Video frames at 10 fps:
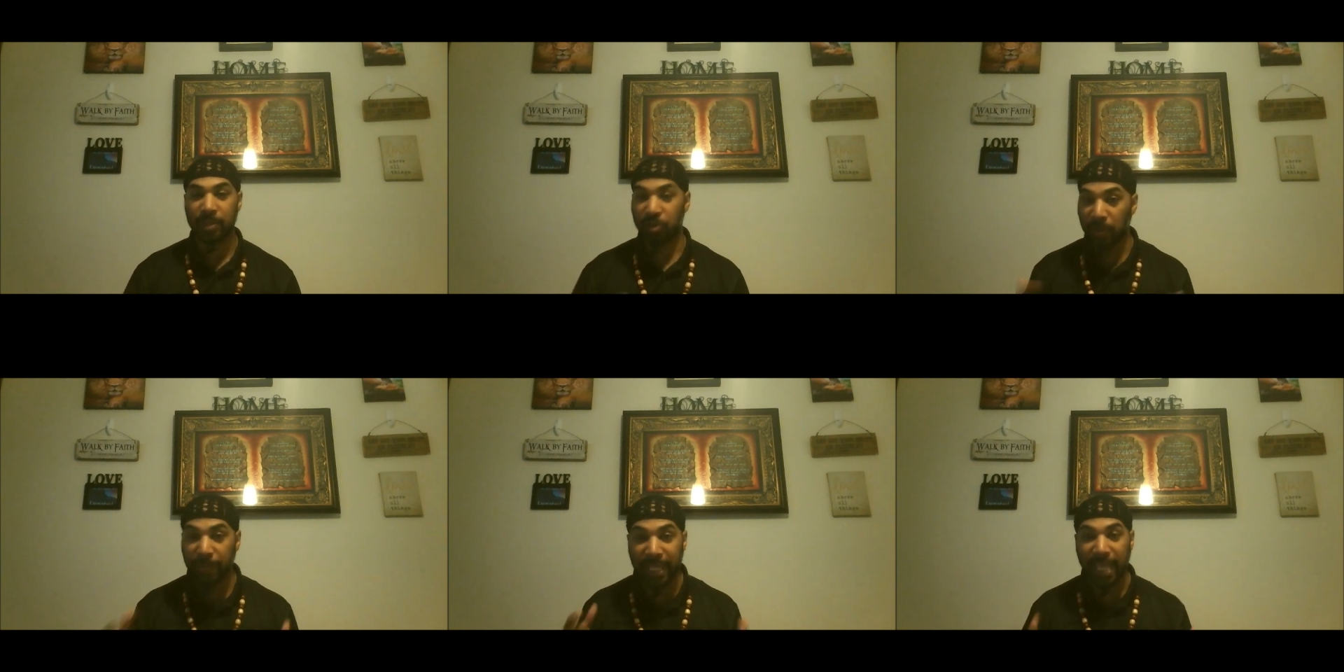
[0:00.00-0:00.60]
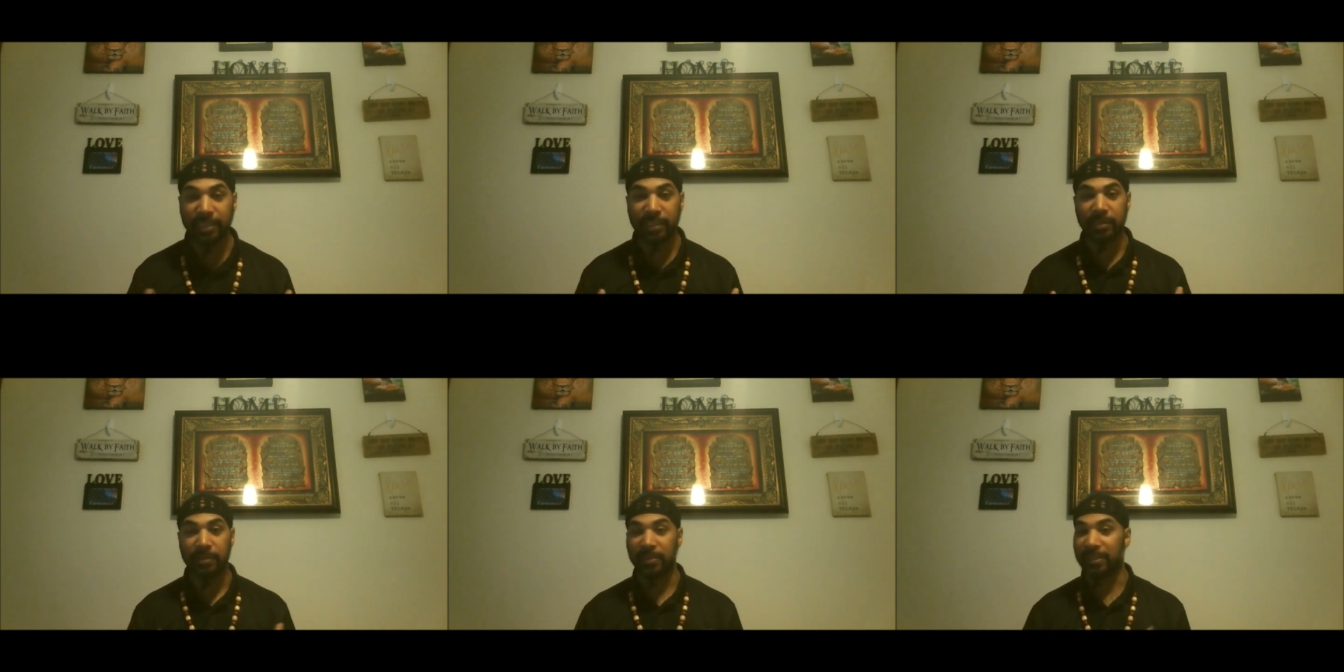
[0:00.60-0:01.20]

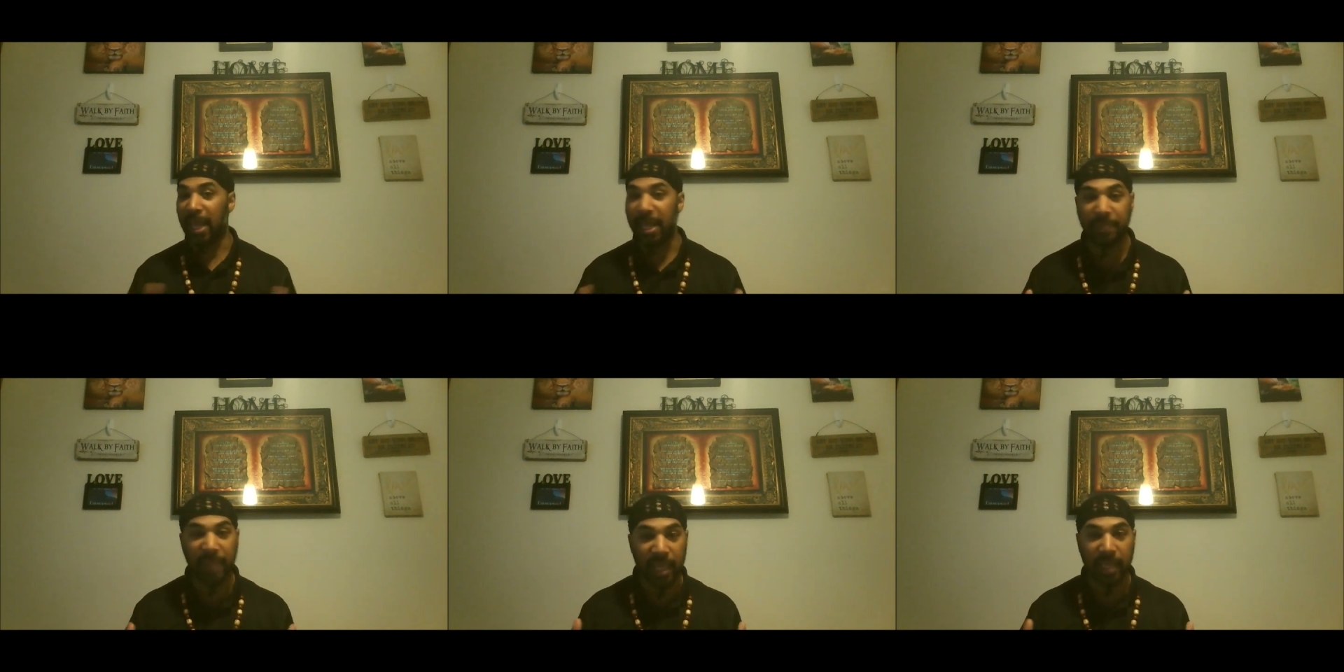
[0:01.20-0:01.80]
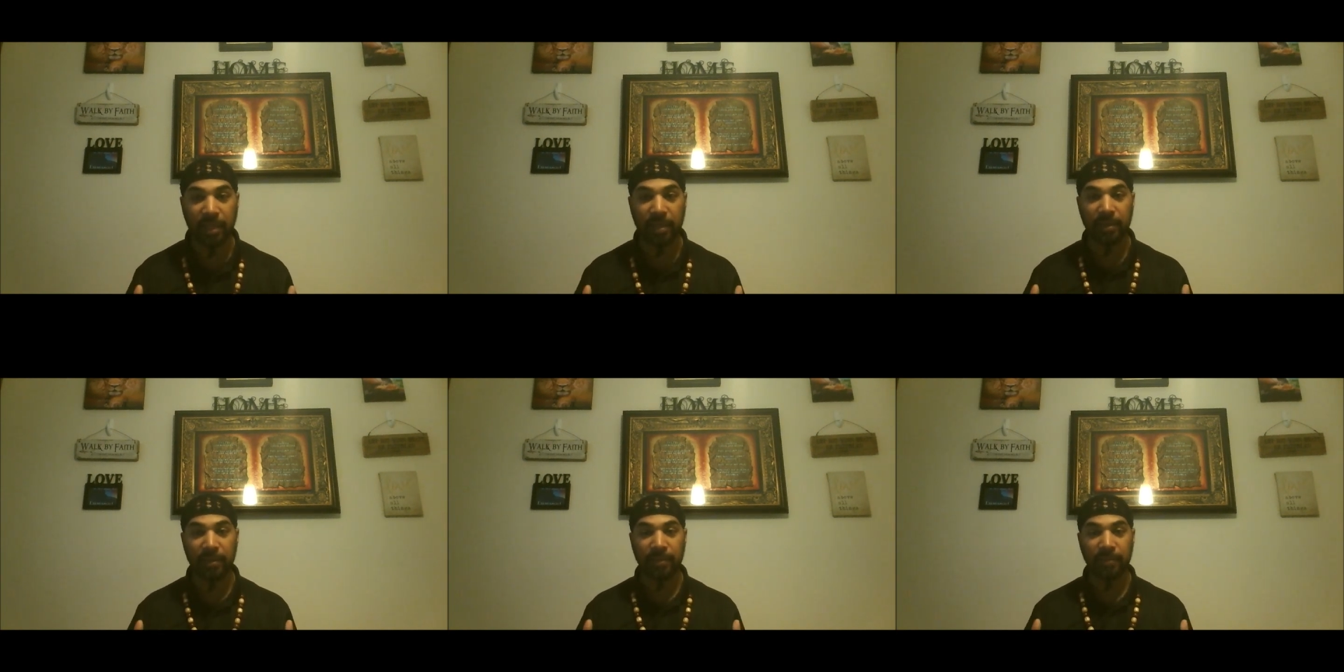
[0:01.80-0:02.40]
Tribulation, same thing,
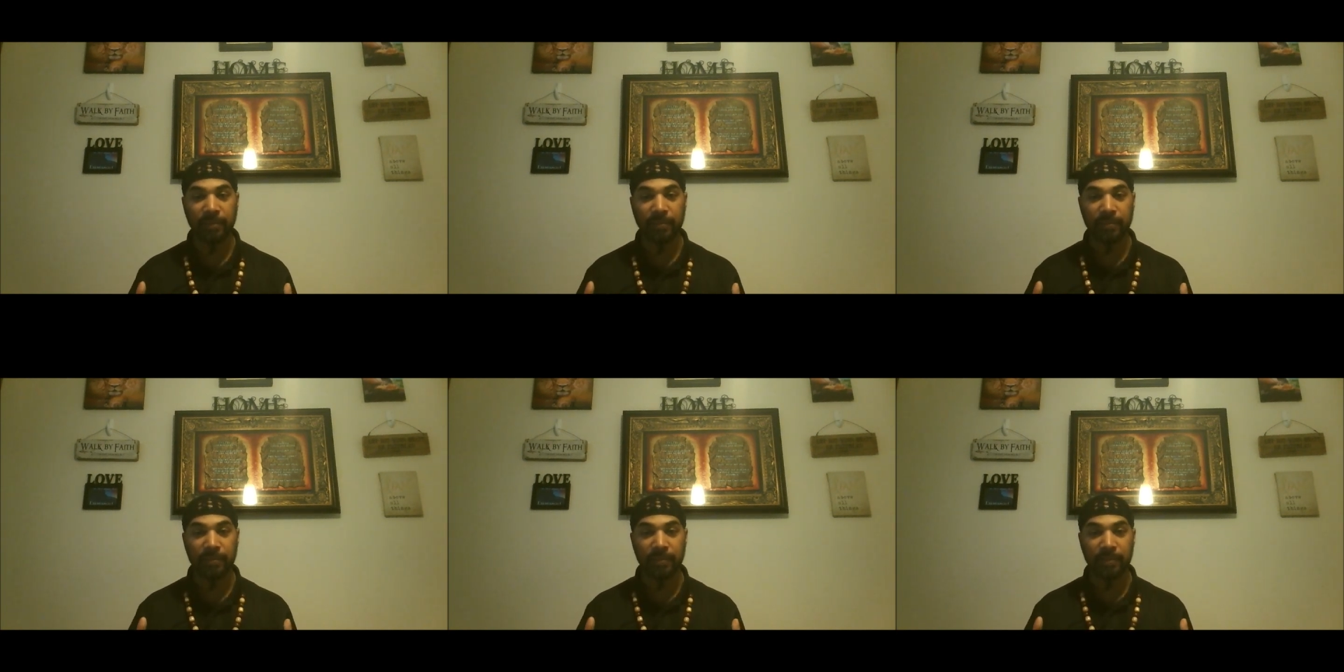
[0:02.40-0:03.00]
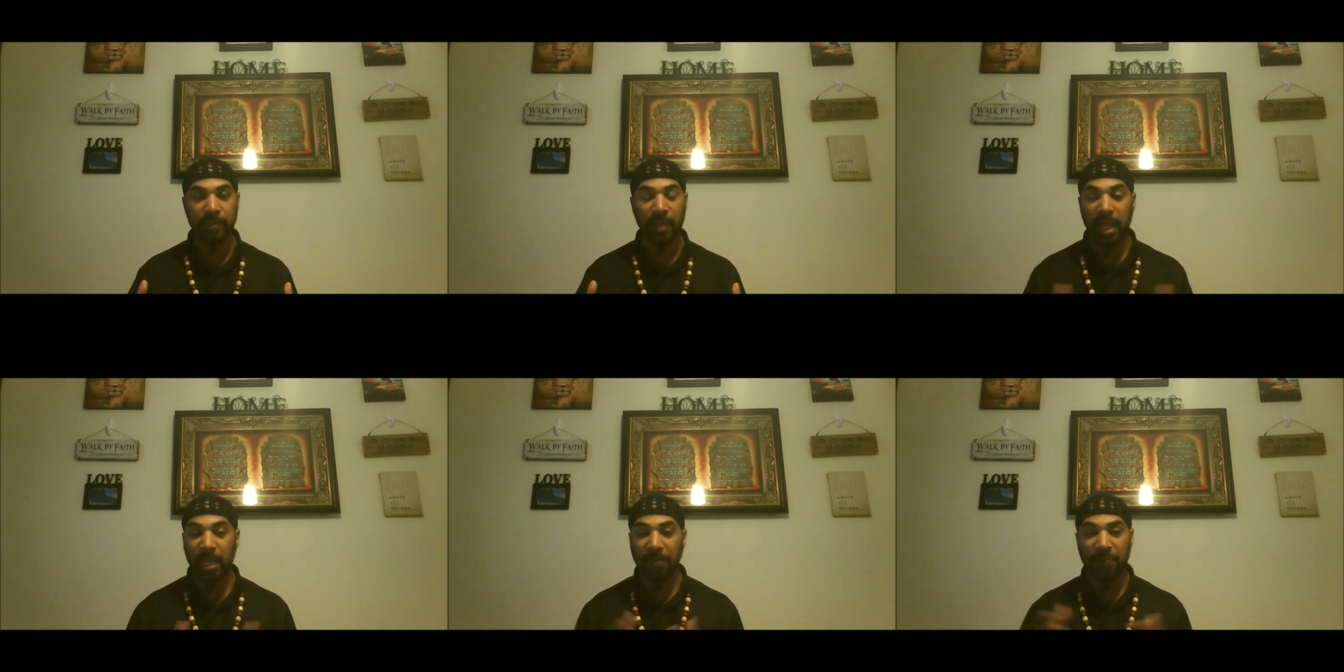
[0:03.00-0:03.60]

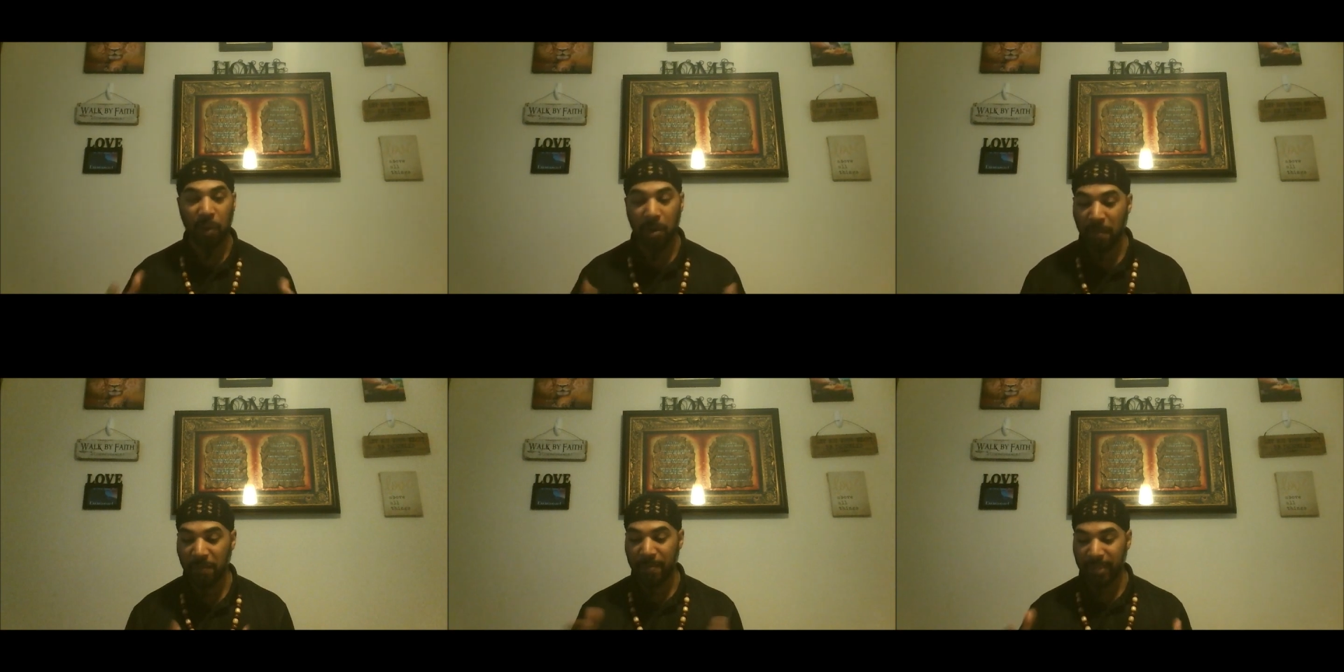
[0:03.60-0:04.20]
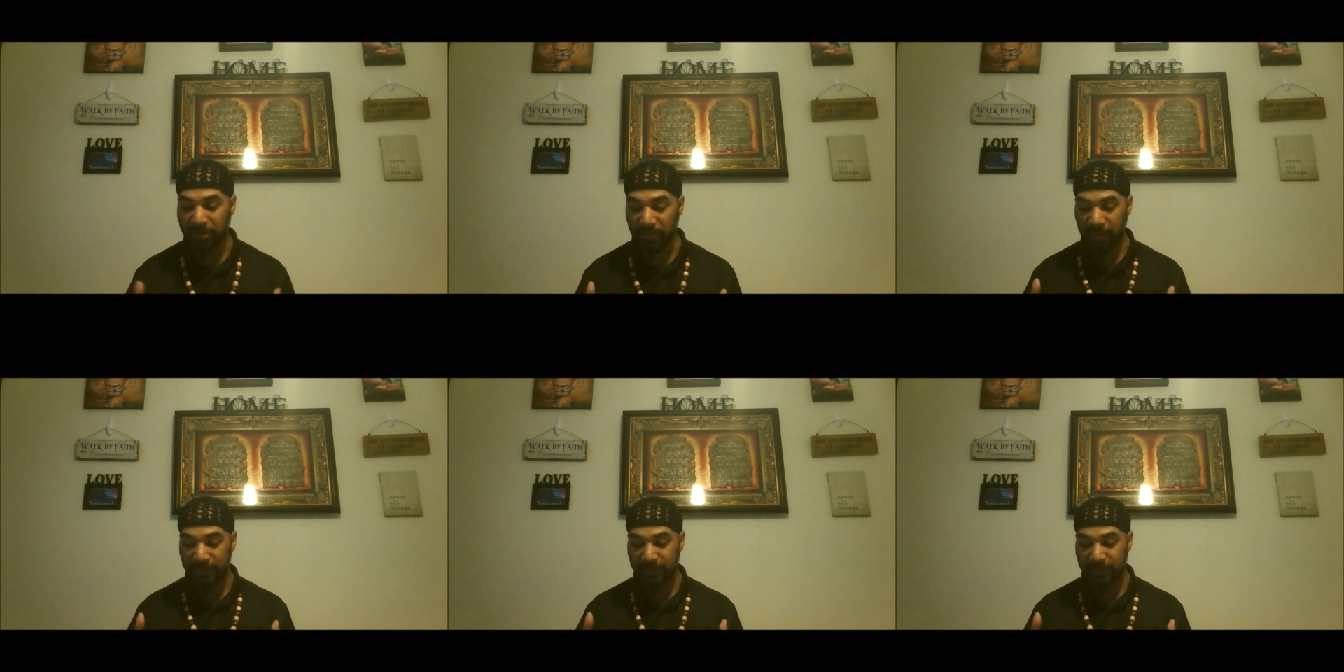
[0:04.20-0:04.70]
in the form of a mental